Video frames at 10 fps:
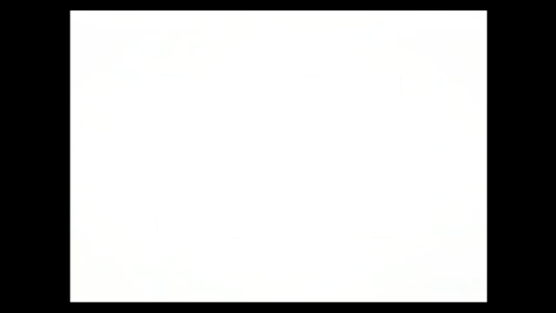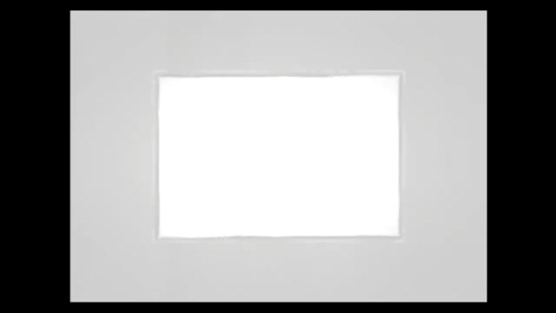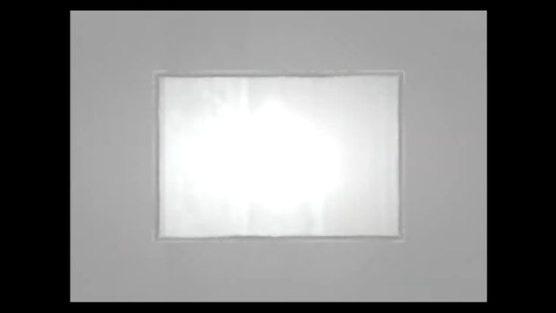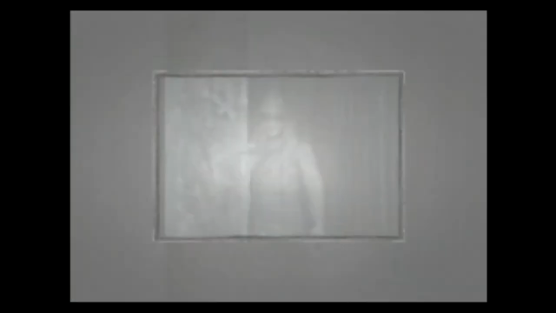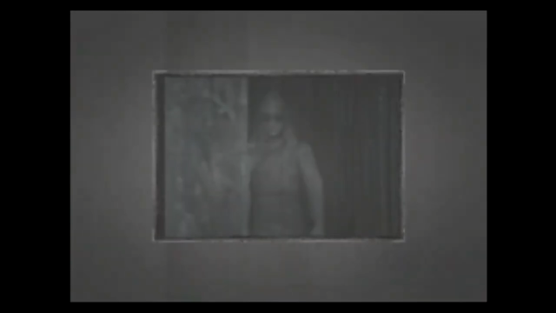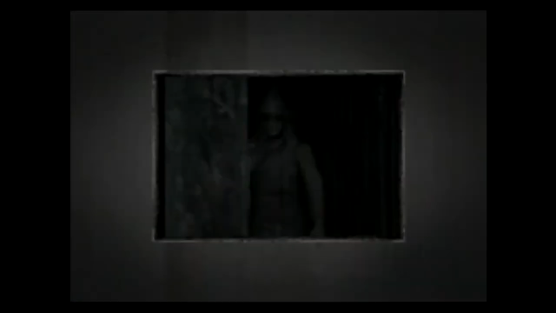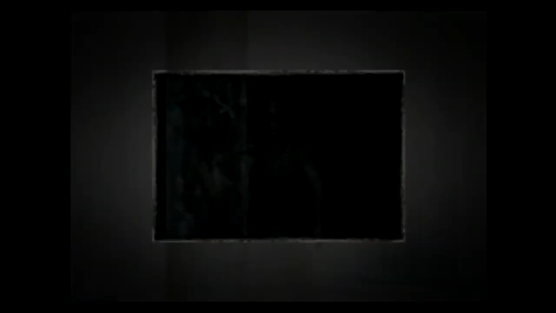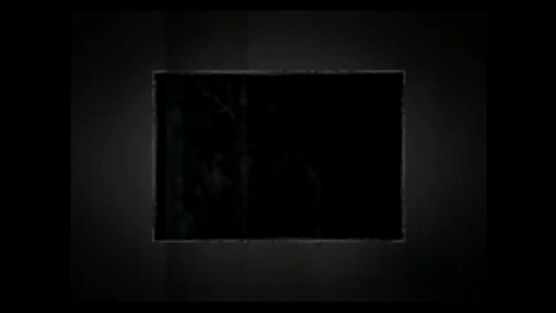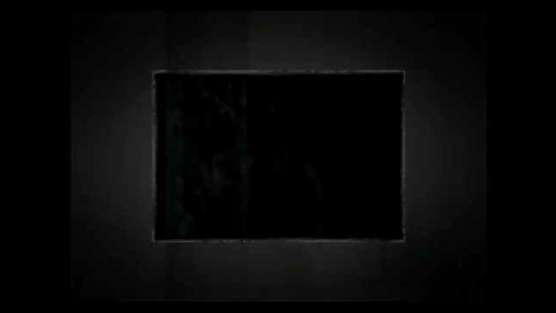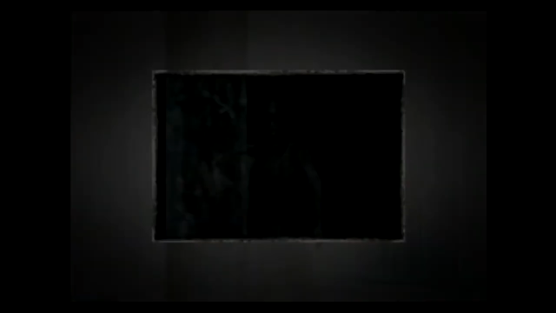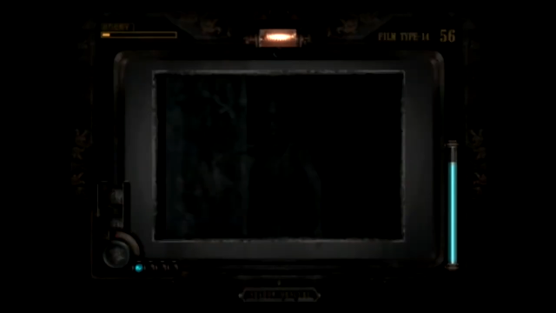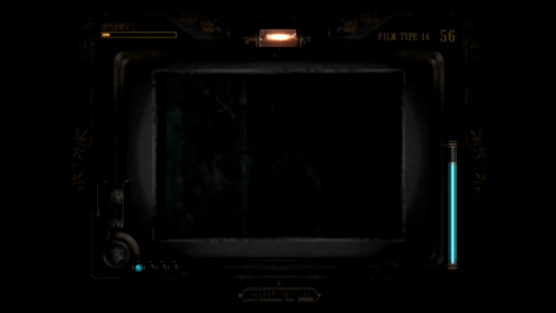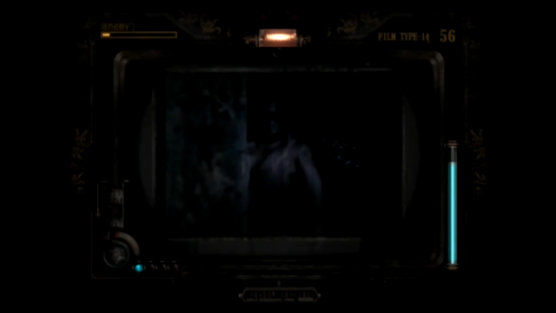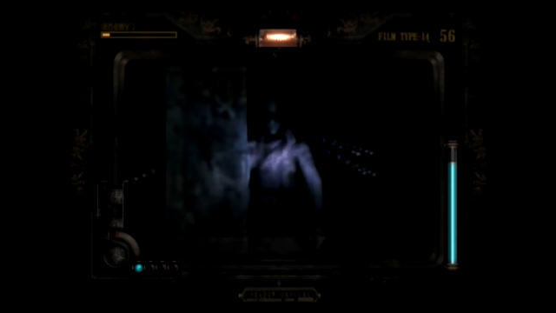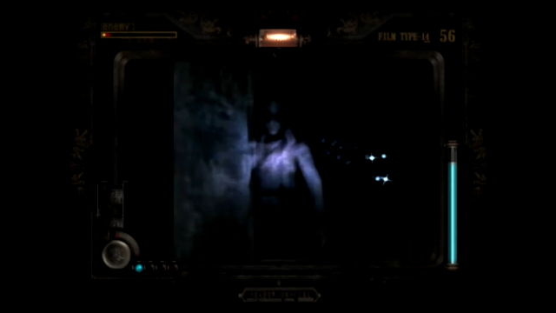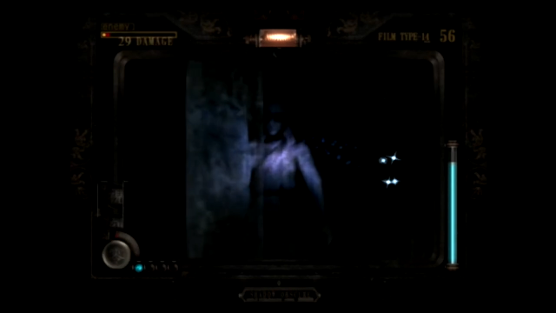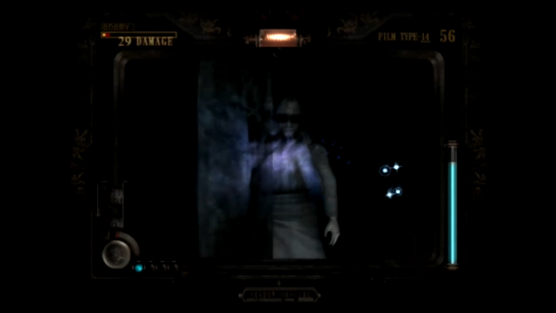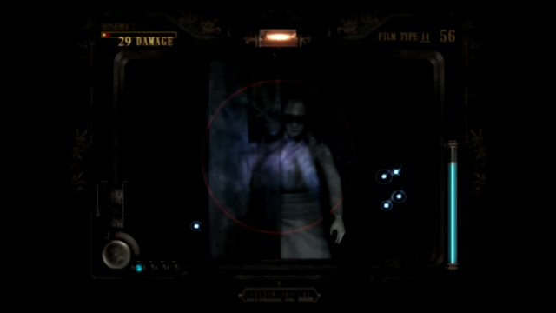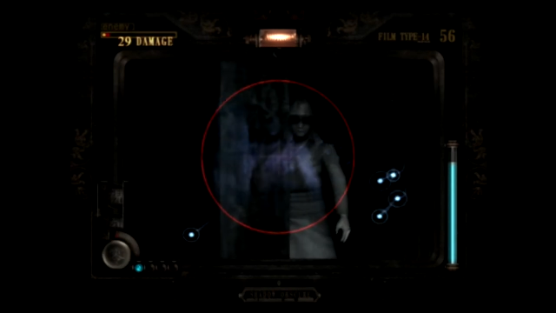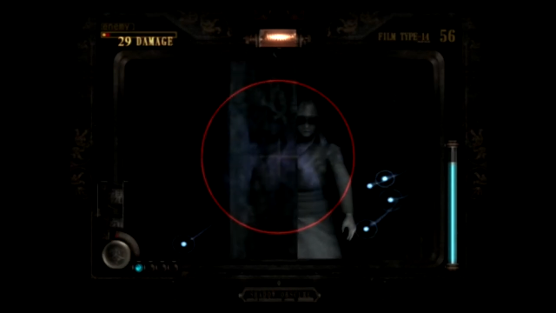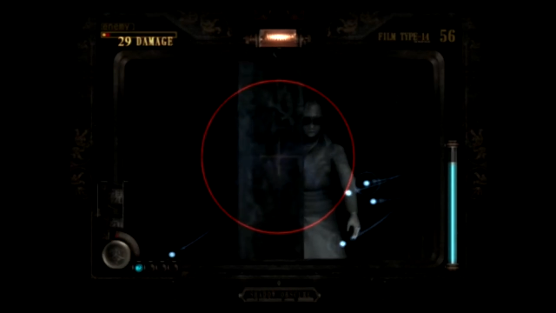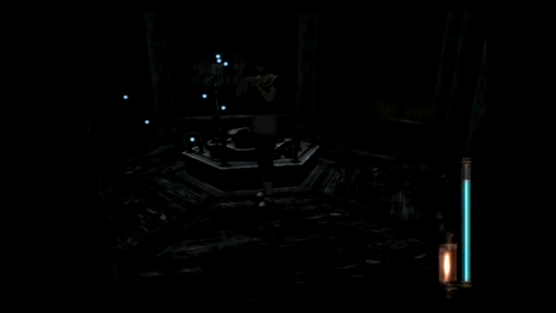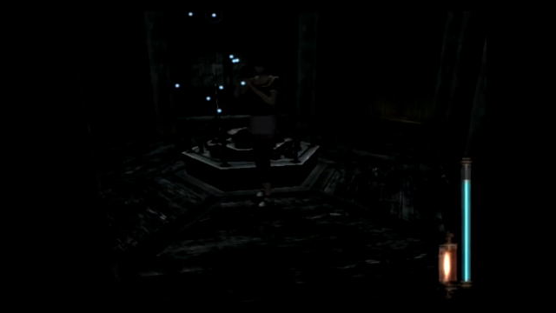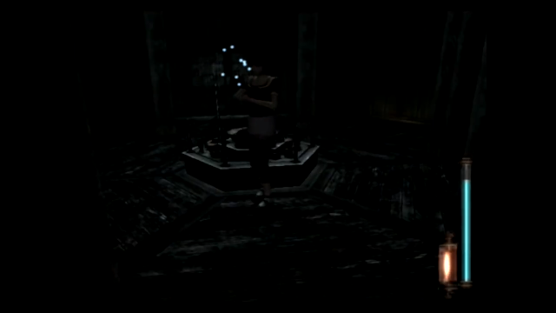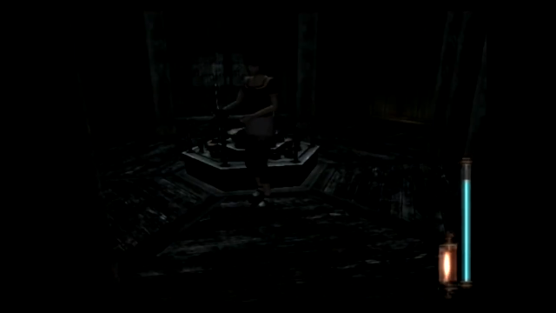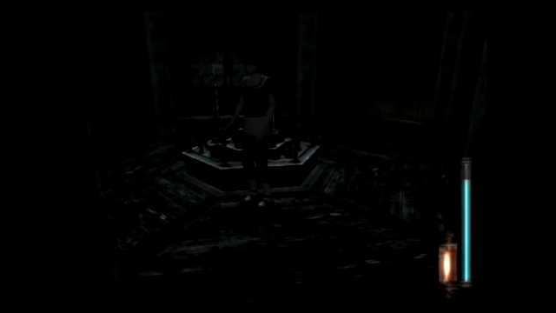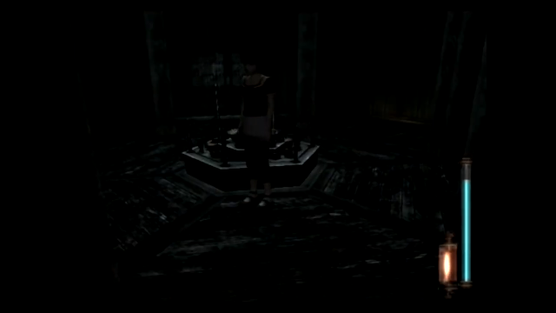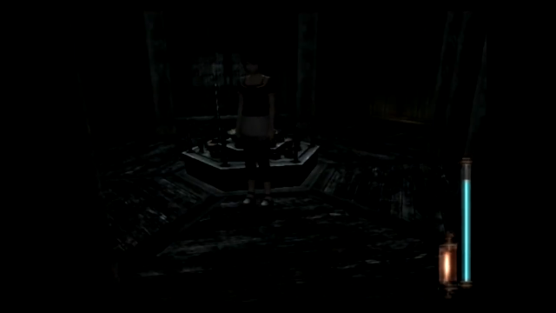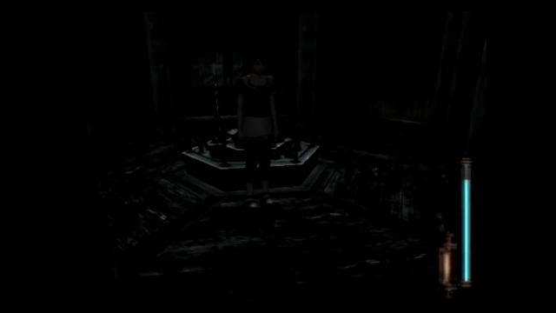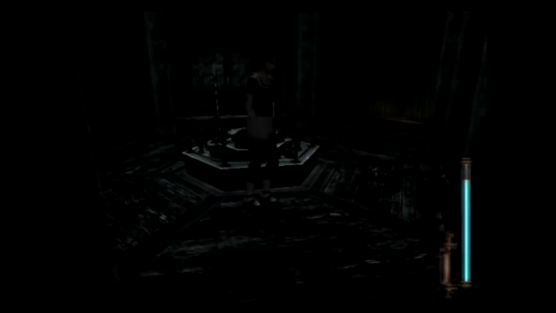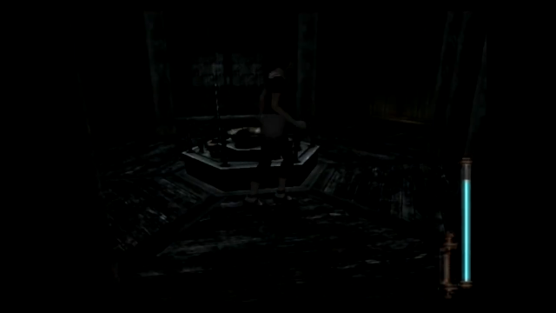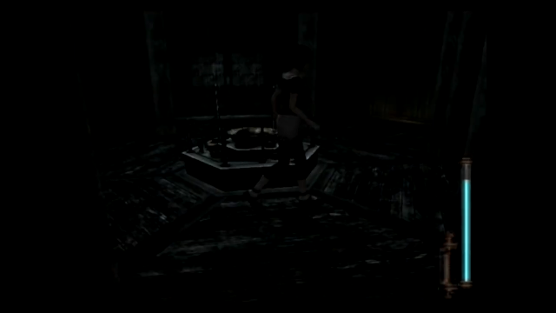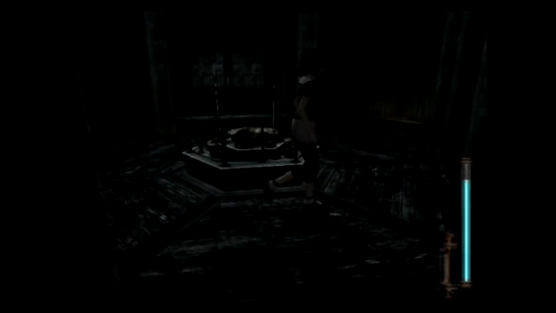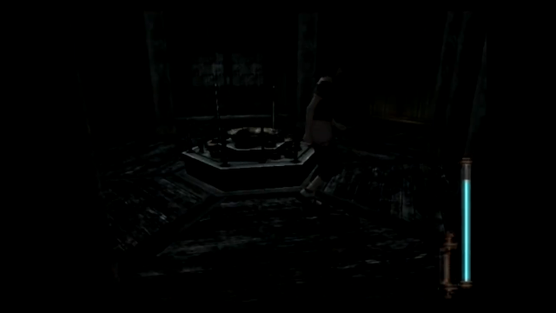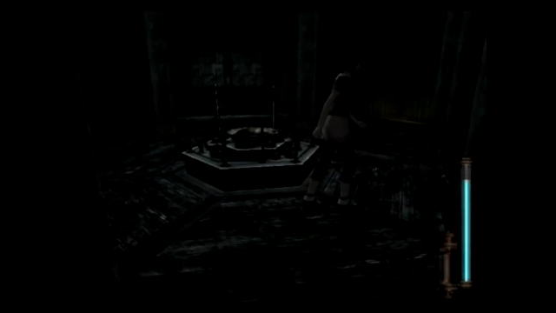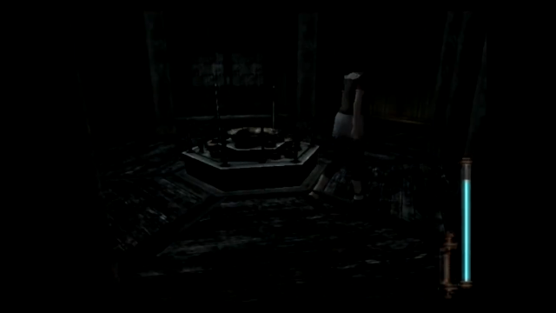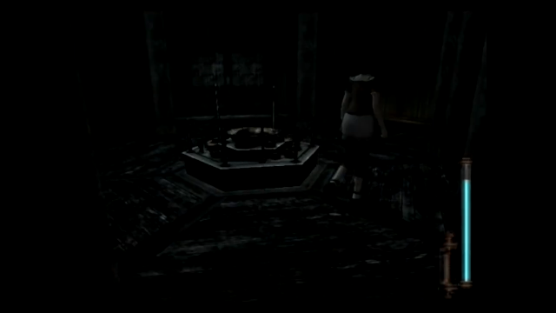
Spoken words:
No face is visible, so there are no lips to read.